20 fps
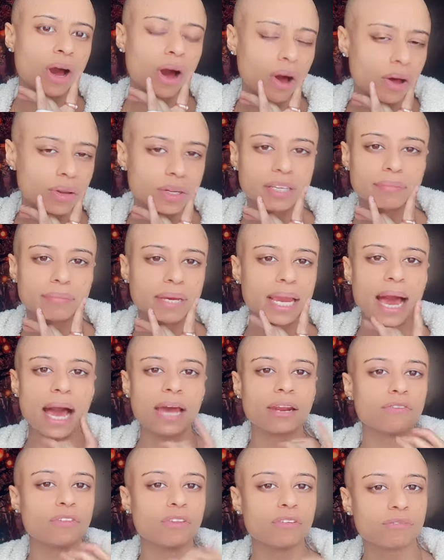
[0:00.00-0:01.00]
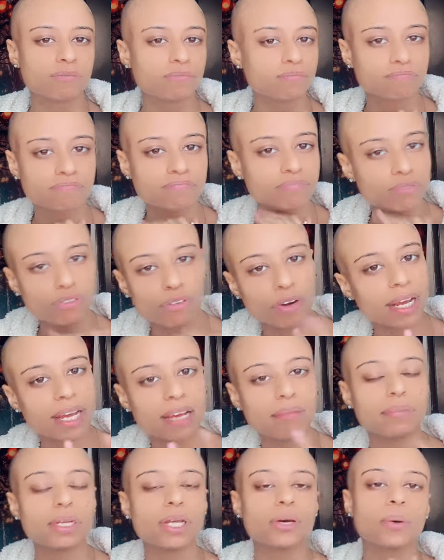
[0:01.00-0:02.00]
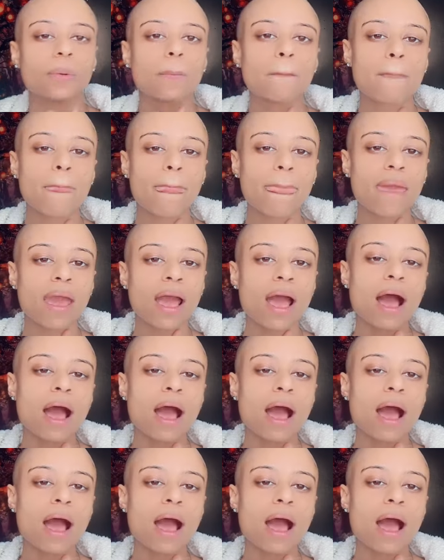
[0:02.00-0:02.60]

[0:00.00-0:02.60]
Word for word: be calling me out of the freaking blue?